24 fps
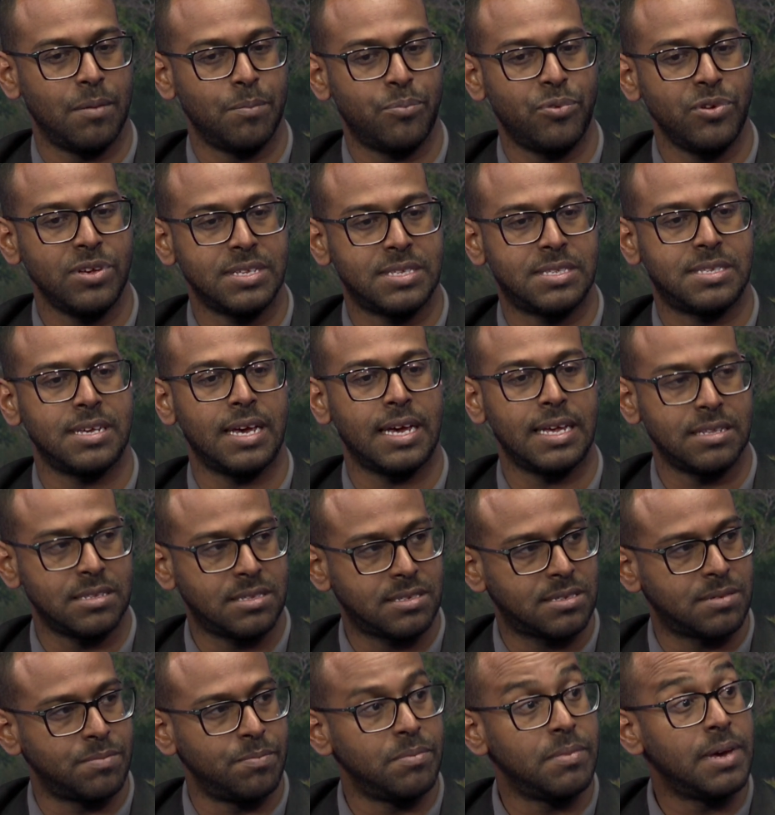
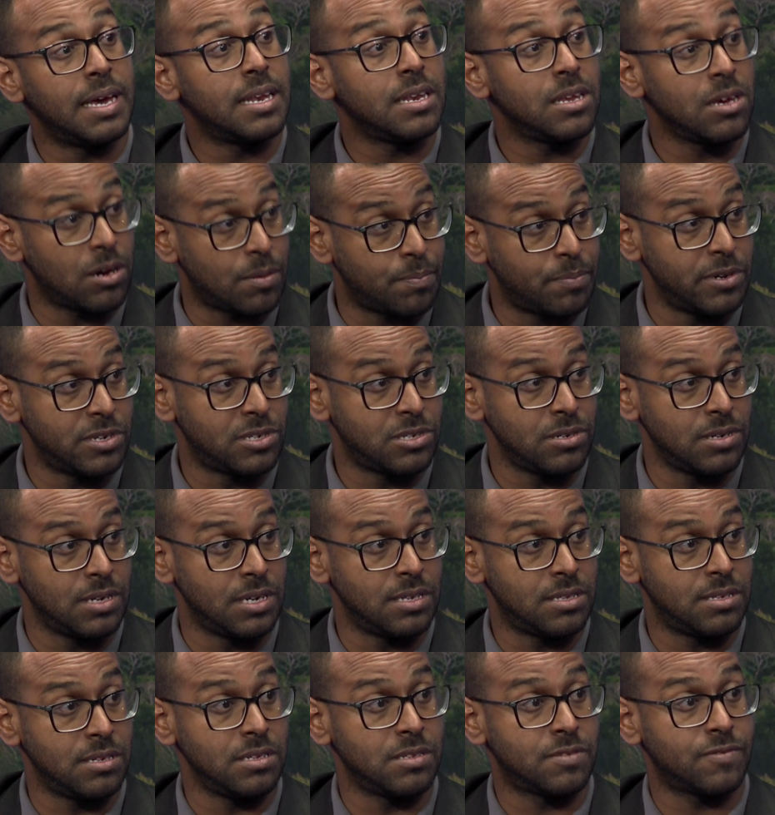presents many
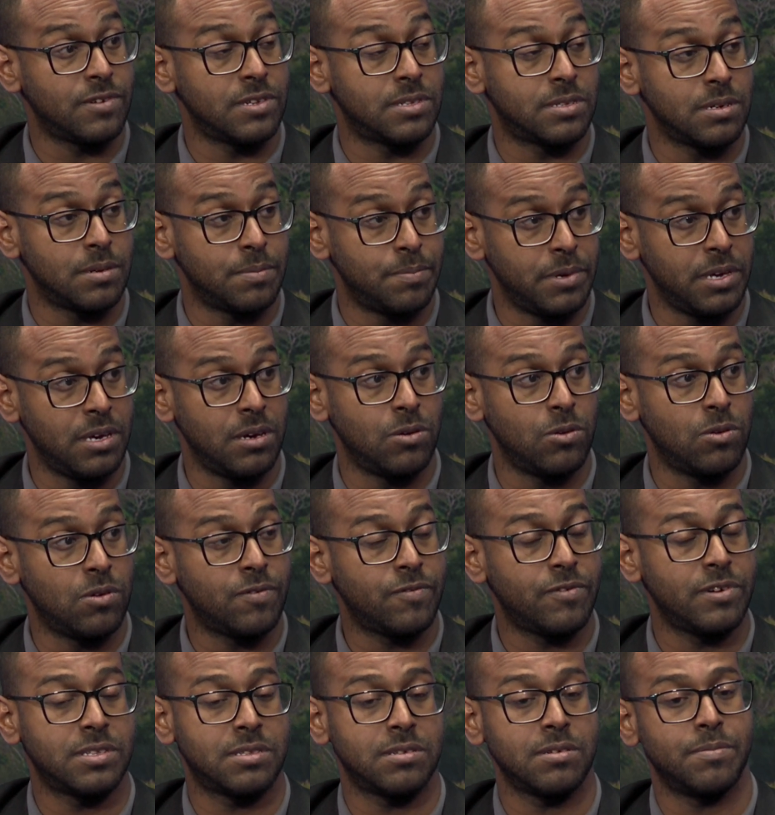opportunities for Tobago,
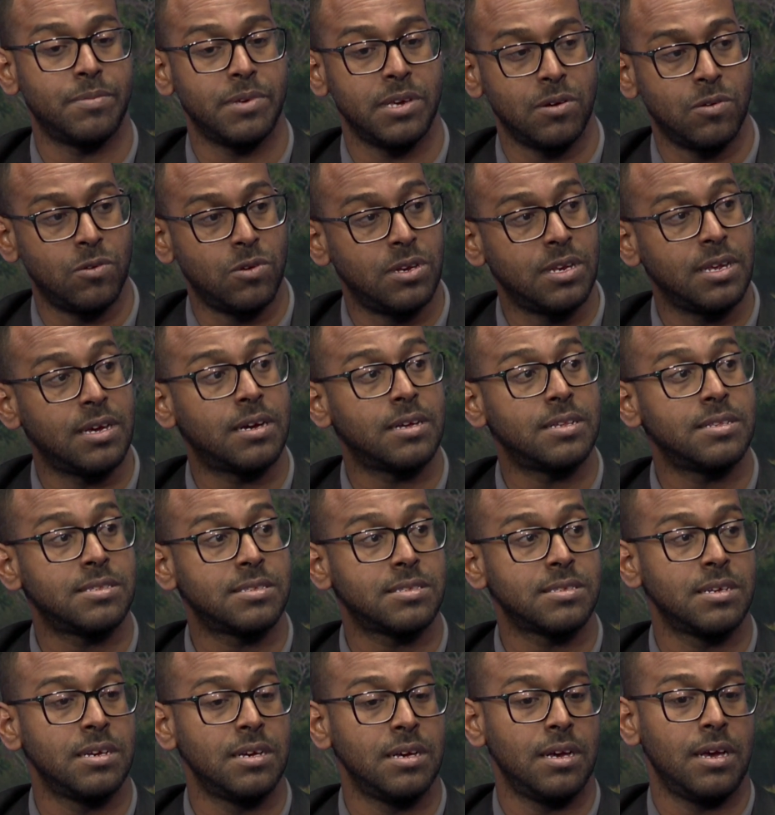for
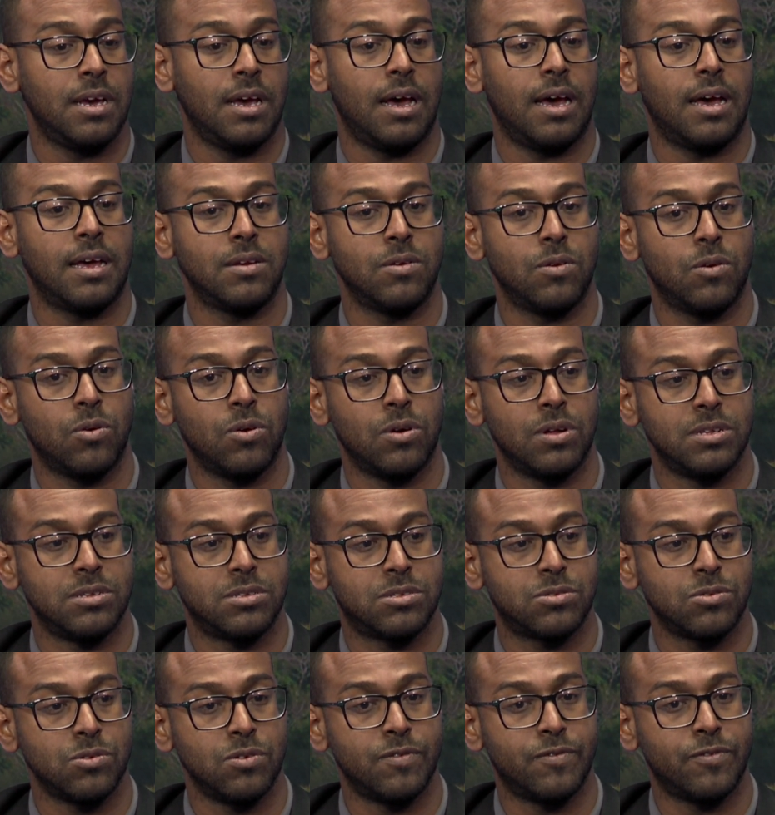Tobagonians, and
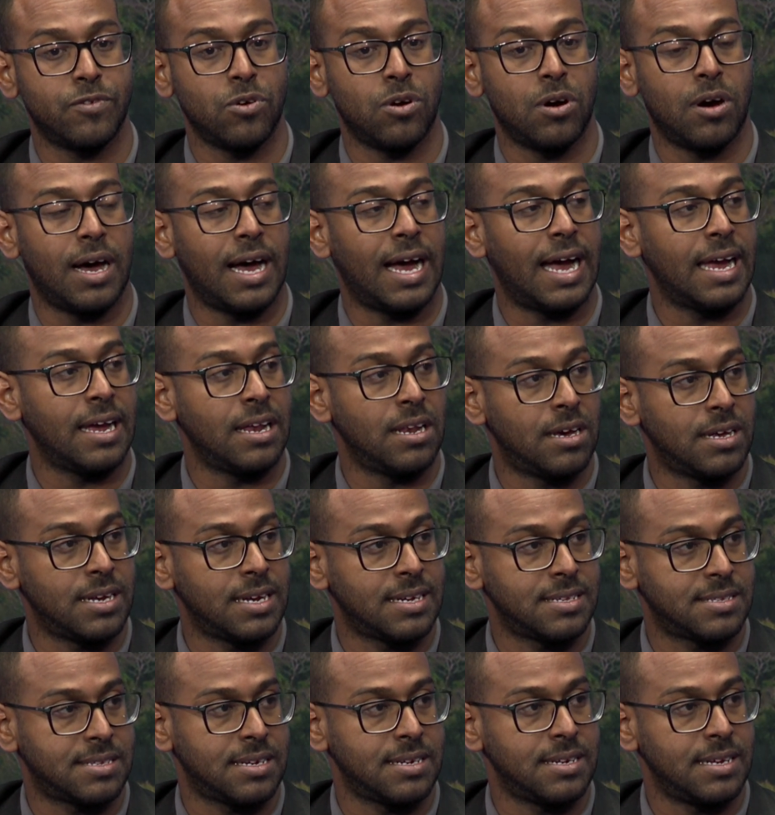also for Island
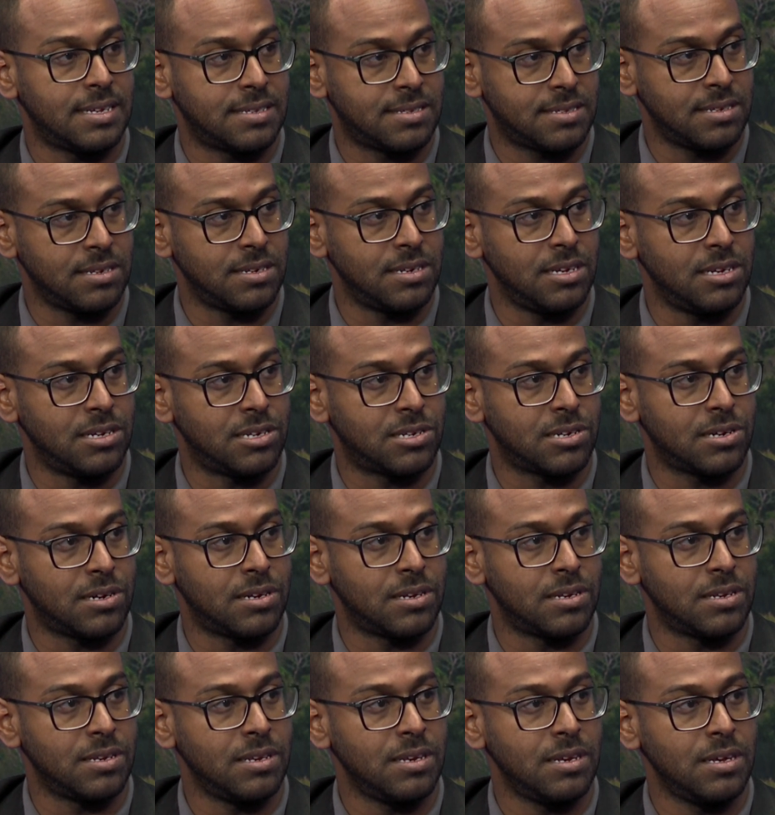as a
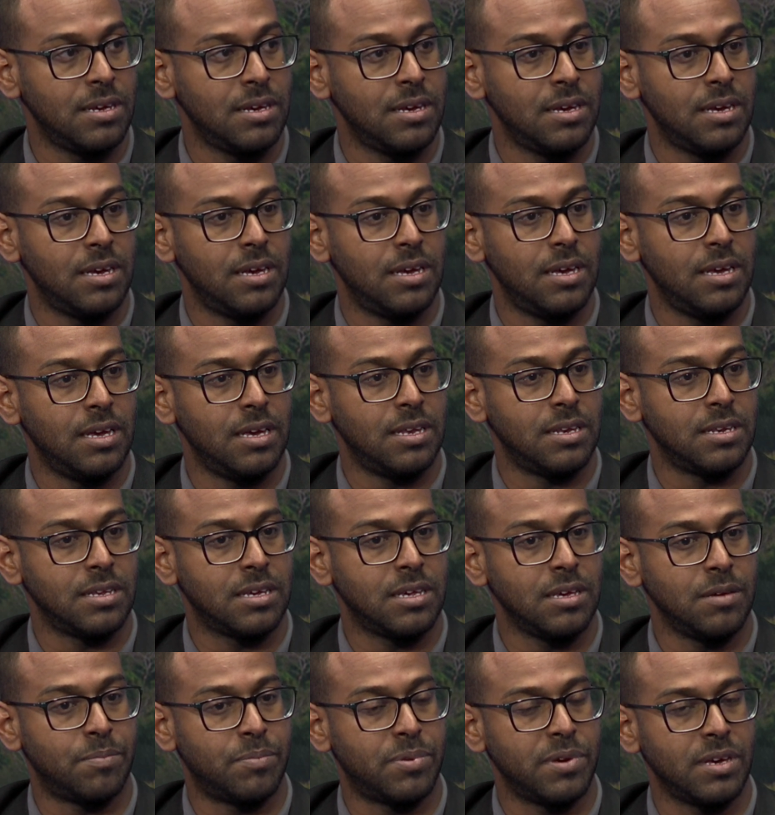destination, in
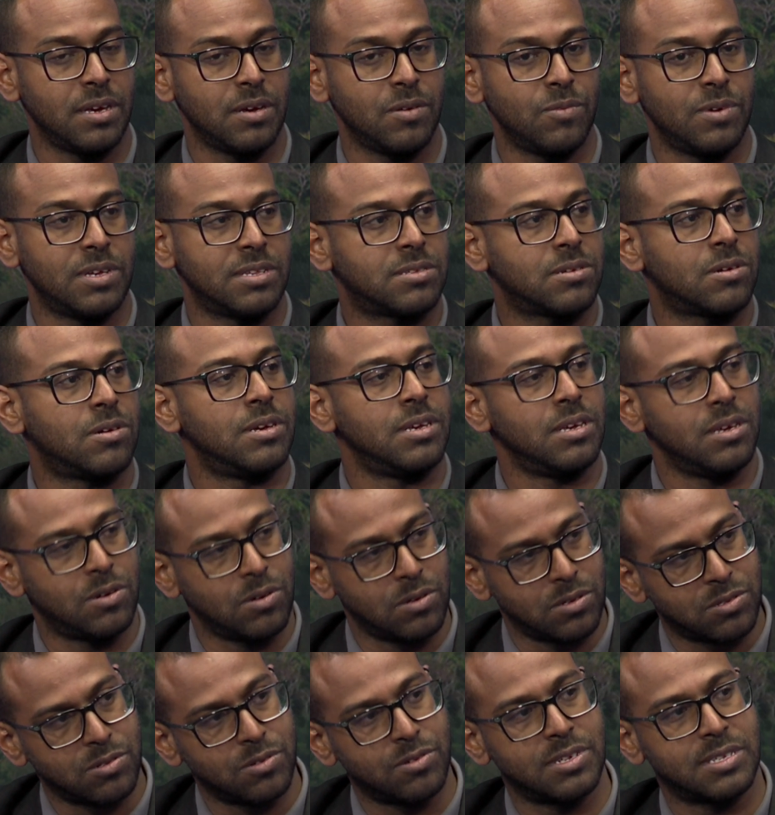keeping with our
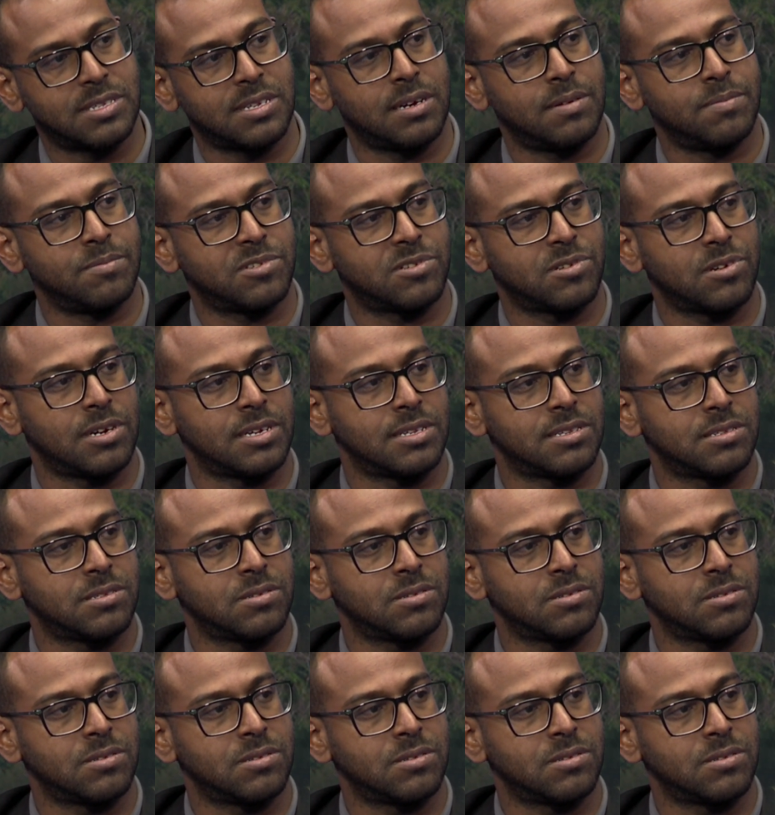ecotourism trust.